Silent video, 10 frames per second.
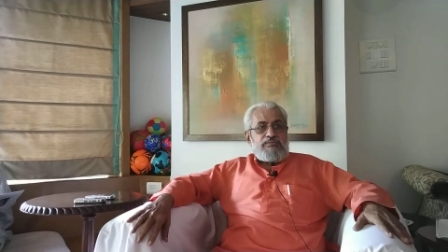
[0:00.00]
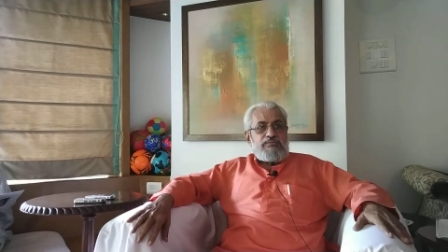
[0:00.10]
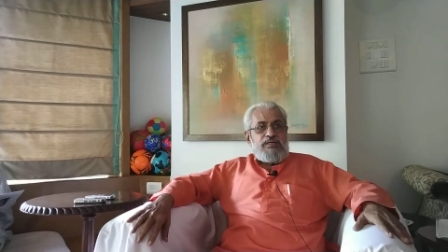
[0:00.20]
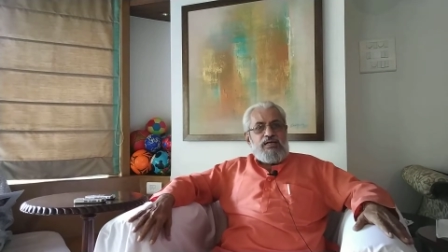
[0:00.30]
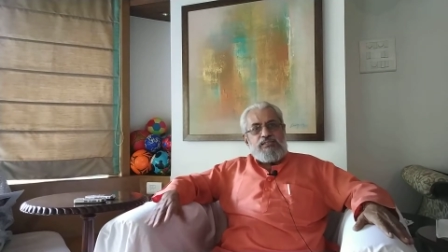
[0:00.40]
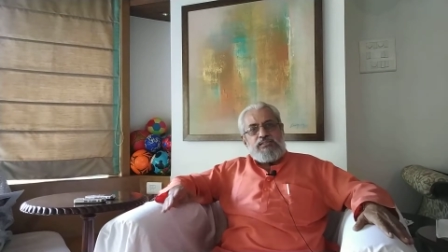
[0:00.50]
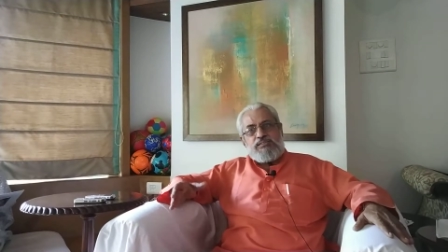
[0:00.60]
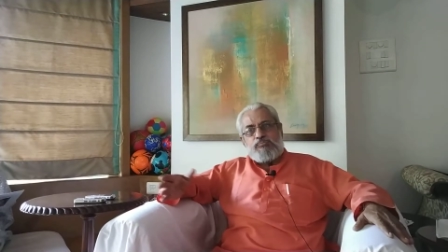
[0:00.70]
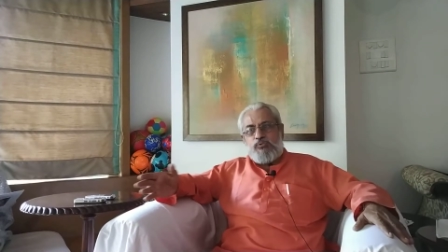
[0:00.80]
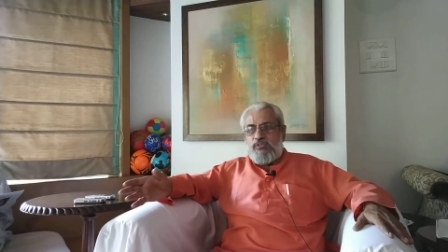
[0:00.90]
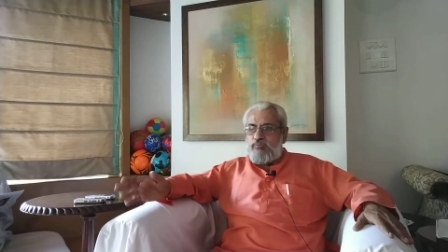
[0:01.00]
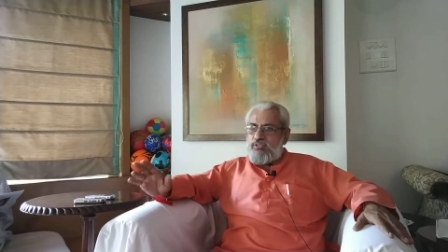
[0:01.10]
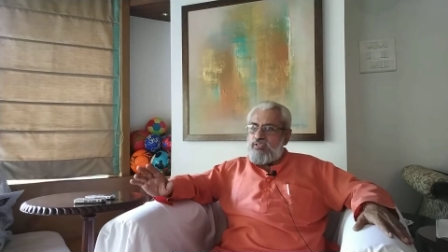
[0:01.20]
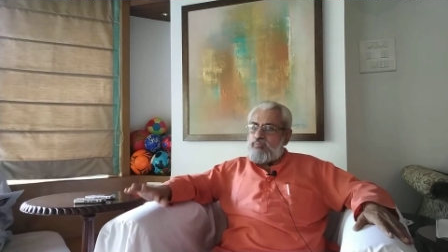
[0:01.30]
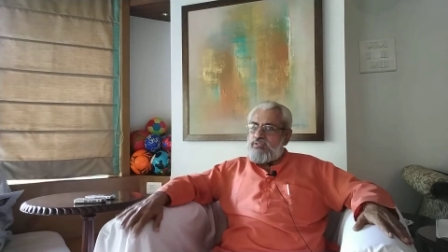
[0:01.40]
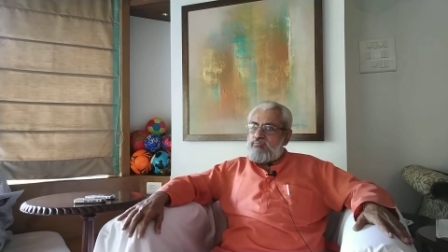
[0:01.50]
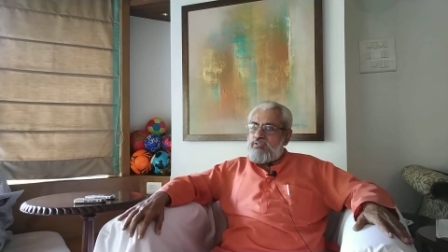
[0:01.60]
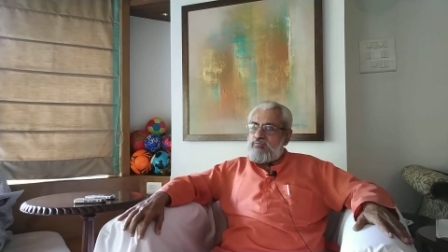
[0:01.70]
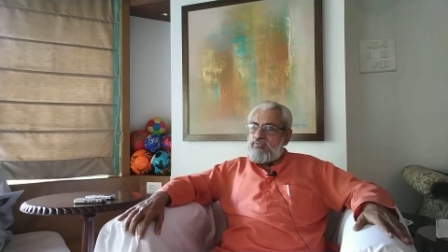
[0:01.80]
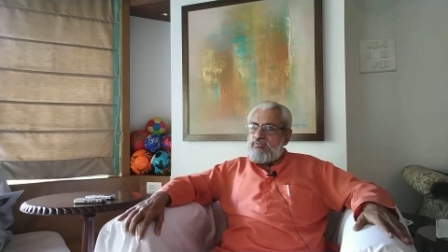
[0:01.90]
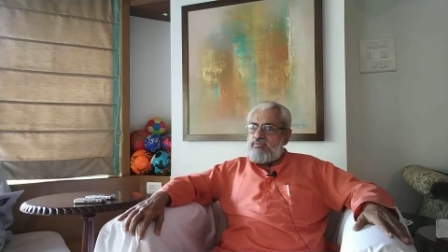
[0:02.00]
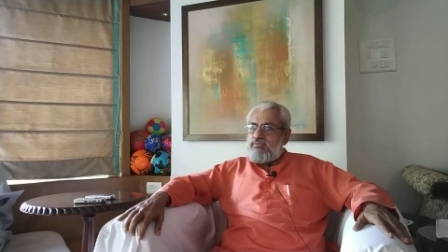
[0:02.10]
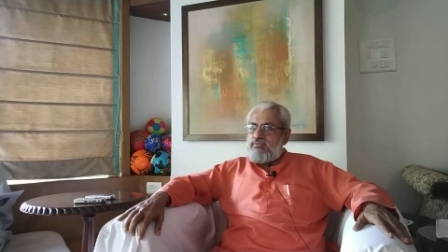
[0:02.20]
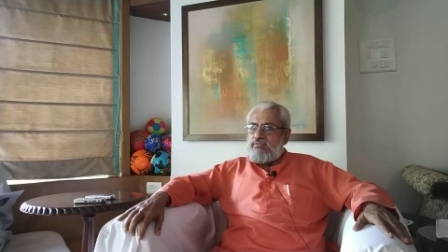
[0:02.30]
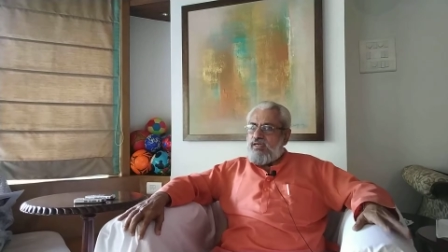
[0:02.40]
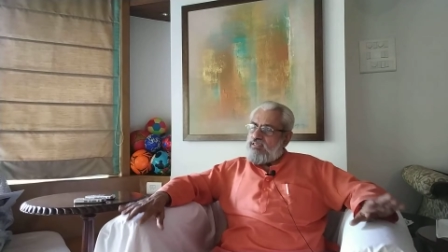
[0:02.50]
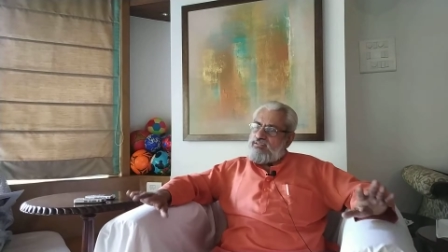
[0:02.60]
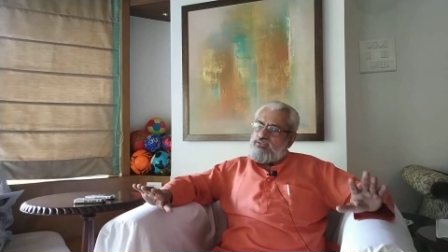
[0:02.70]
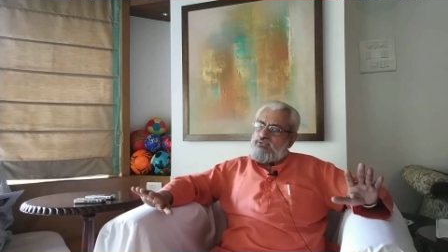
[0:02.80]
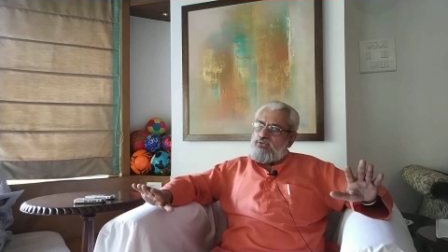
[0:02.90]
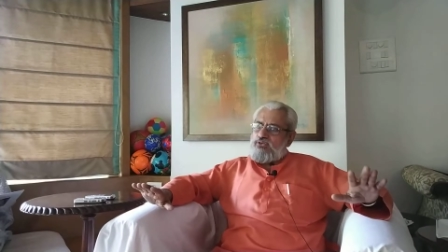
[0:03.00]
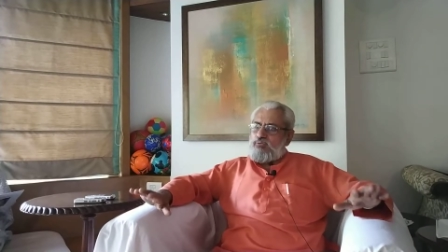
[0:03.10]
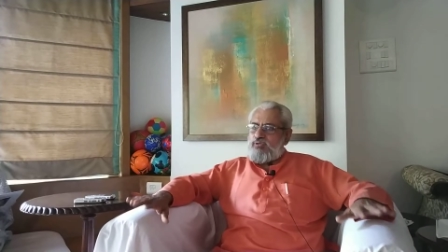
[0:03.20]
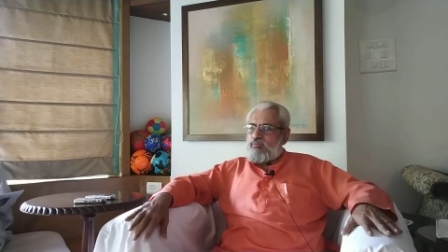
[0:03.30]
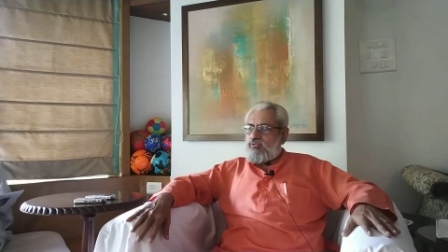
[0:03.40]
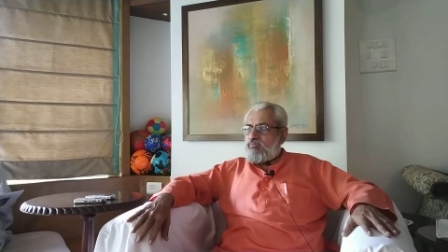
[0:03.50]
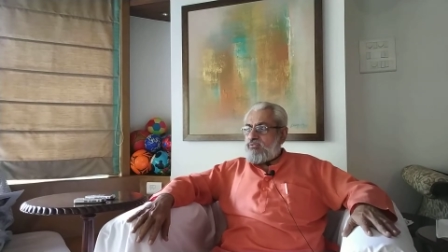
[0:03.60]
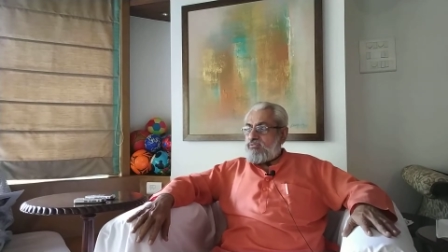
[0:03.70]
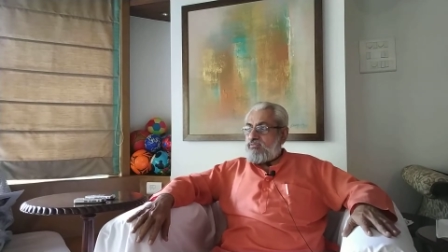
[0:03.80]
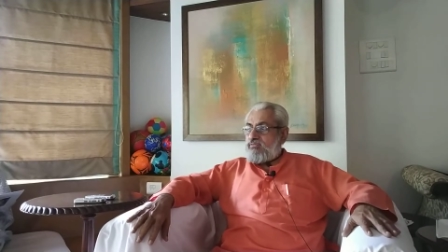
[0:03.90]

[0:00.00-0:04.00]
RSS supported BJP sometimes. RSS was quite open about both.